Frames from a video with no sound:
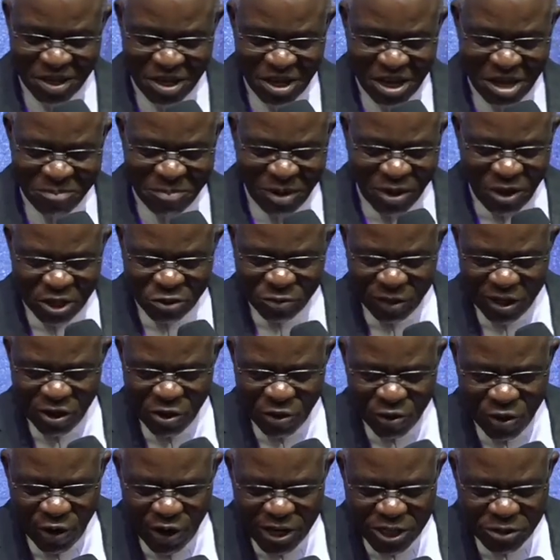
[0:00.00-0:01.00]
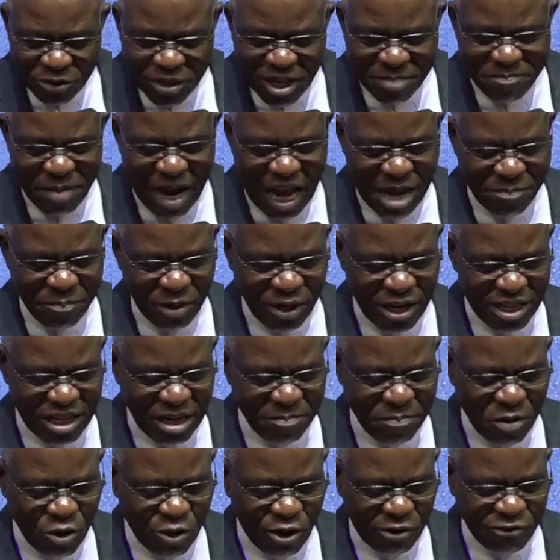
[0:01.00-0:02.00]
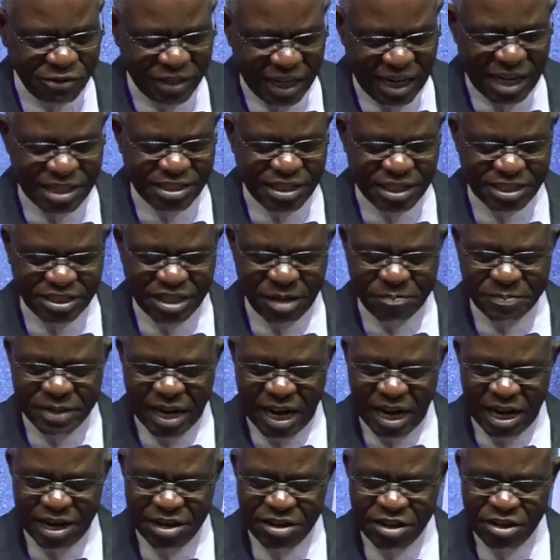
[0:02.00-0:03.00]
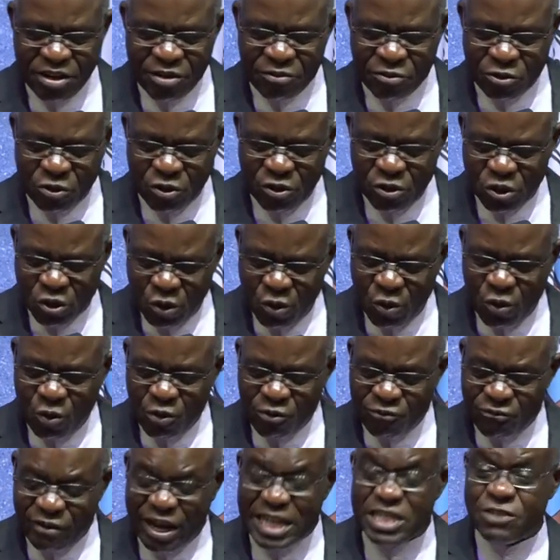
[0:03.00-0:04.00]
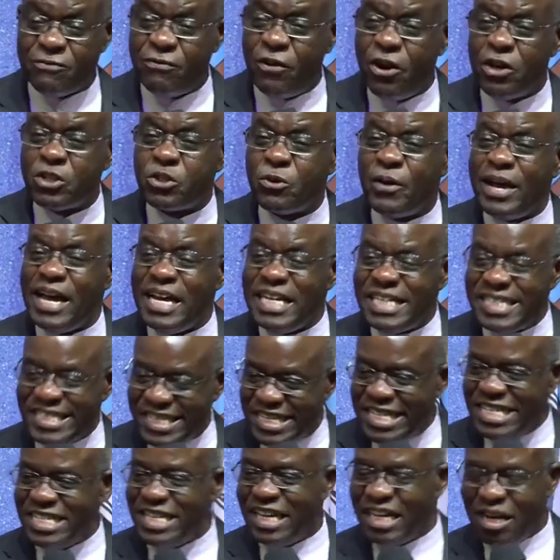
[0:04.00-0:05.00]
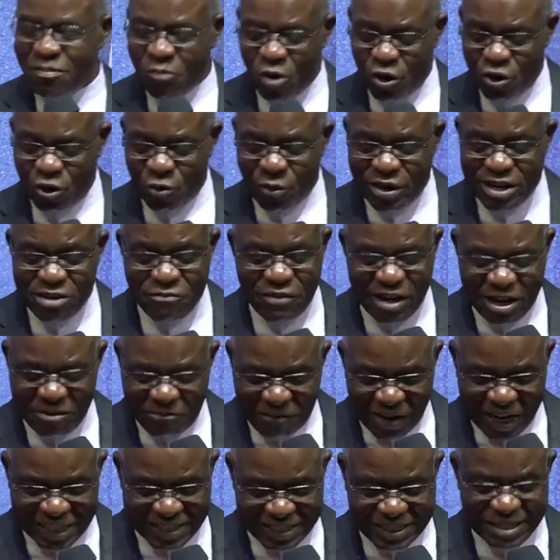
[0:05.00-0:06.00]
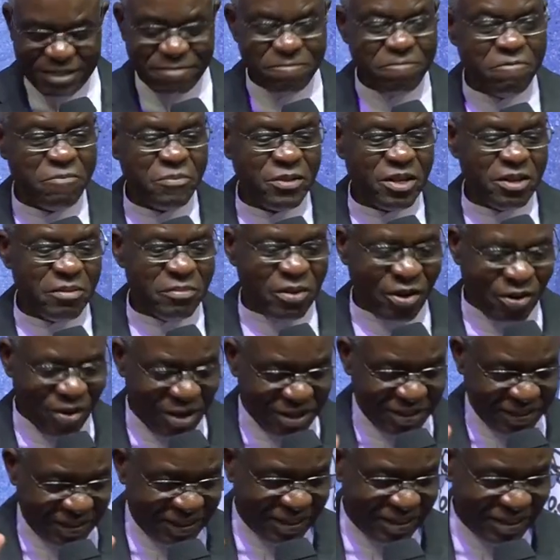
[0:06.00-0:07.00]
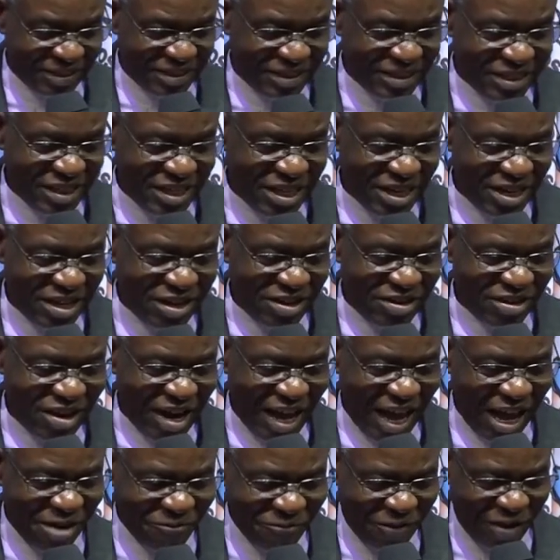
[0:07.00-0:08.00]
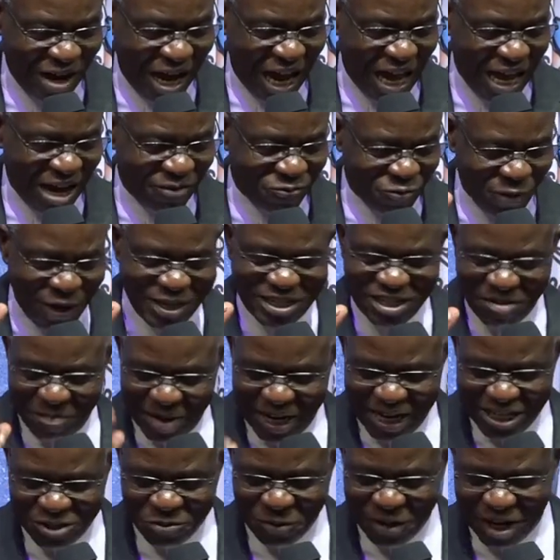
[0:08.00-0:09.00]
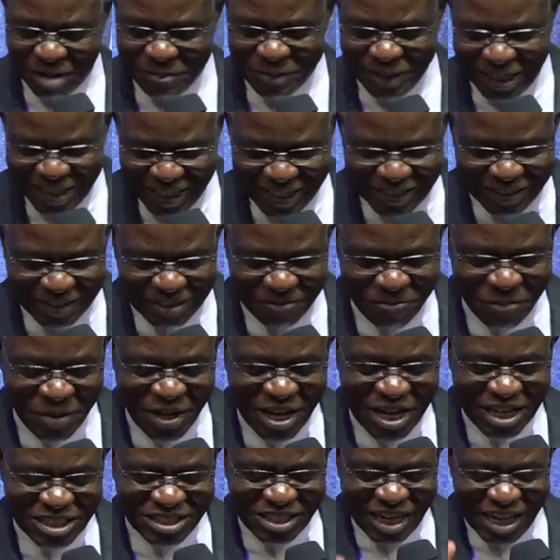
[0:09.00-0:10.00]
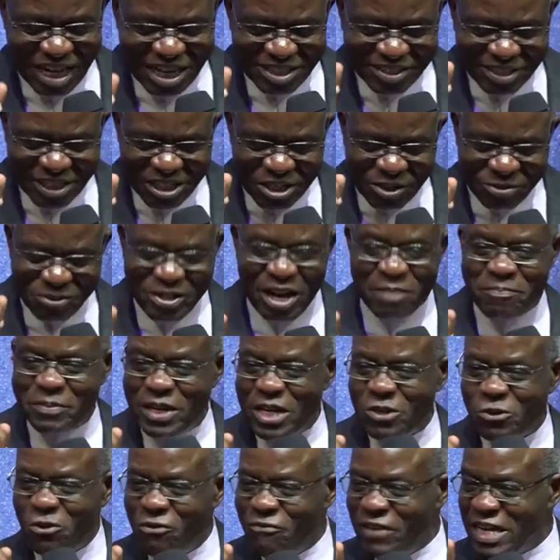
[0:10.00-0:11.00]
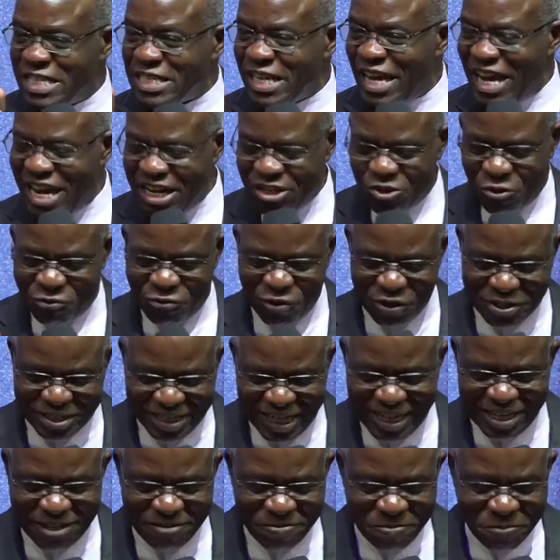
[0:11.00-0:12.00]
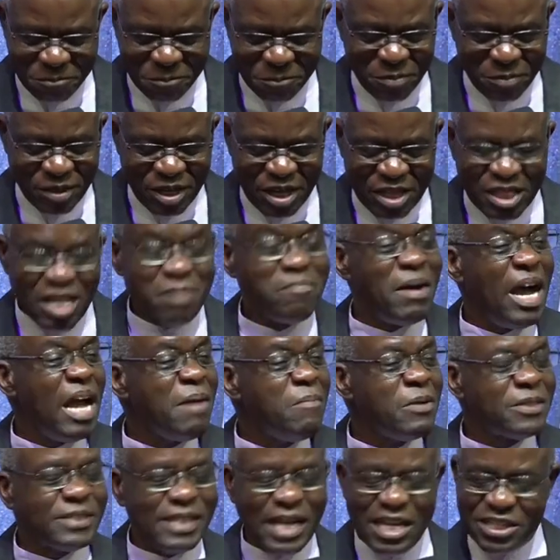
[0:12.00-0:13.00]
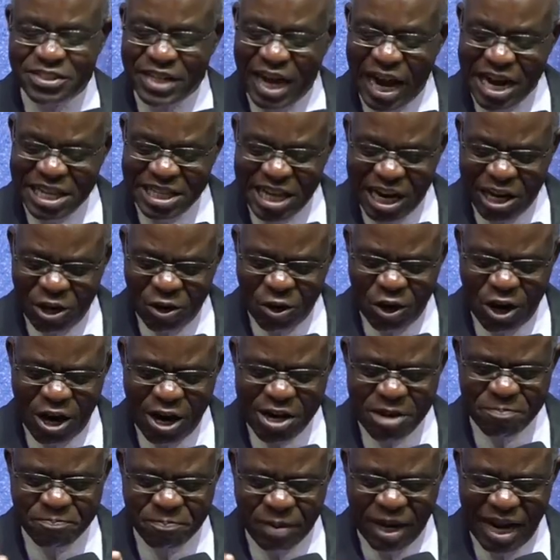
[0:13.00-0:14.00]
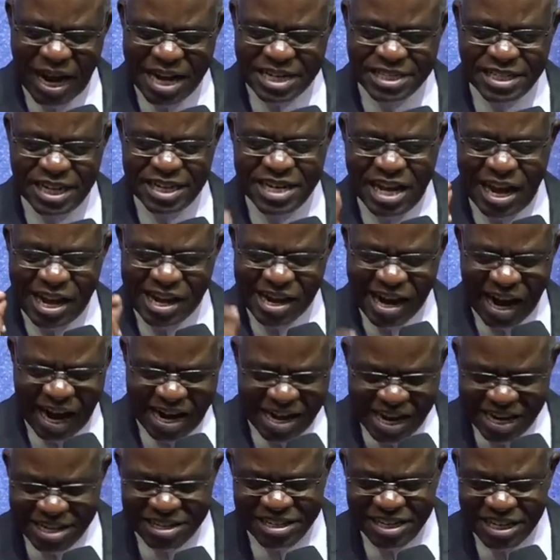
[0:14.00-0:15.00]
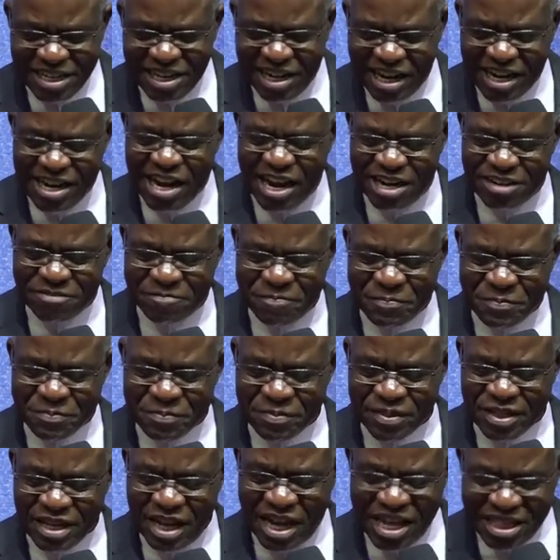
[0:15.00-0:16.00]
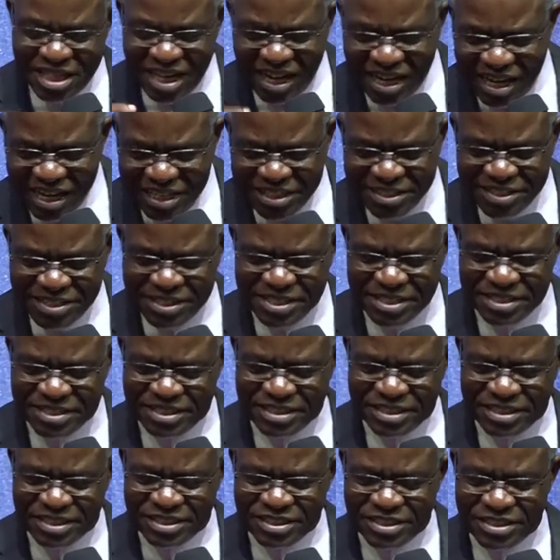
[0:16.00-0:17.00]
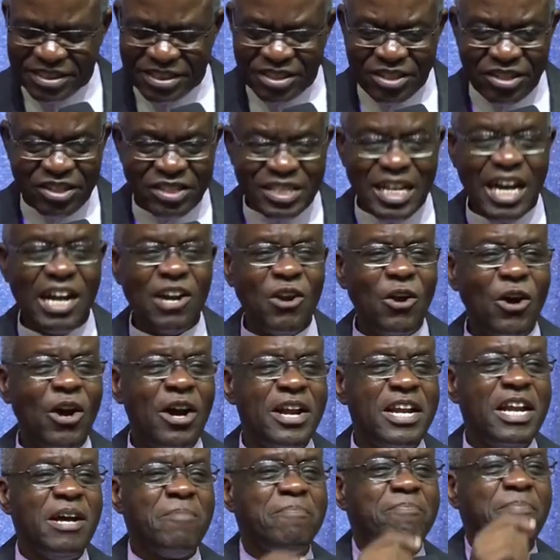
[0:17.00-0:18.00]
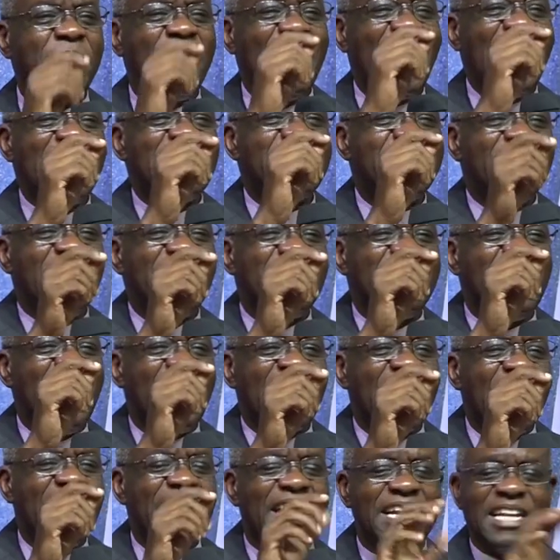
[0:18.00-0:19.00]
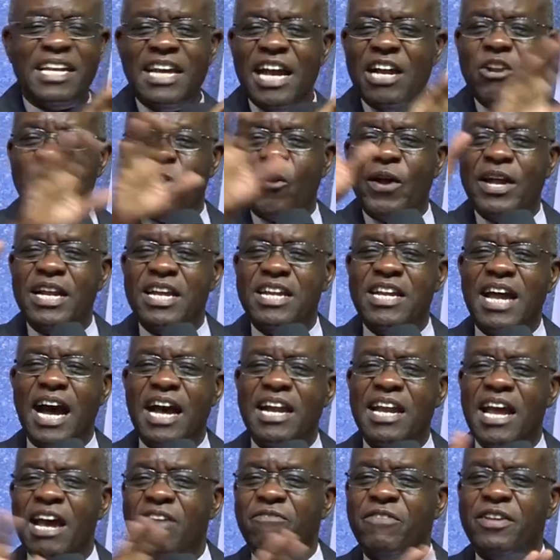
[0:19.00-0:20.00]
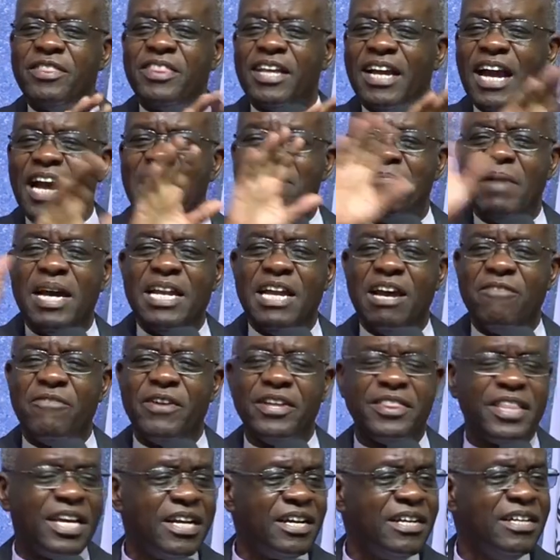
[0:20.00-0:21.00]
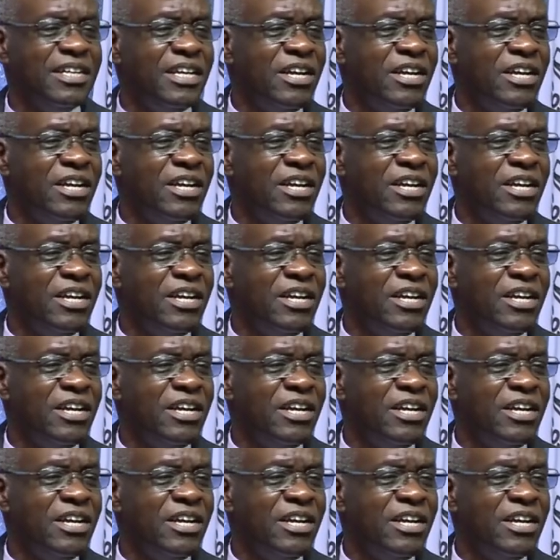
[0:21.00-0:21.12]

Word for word: Because when you go into the Bible, in the book of Genesis, chapter 2, verse 4 to 18, and I'm going to read very fast because I have, I have 20 minutes to capture this. Genesis chapter 2, verse 8 to 14, the Bible says, And the Lord planted a garden in Eden, in the east. The Lord planted a garden. He had already done everything and made everything.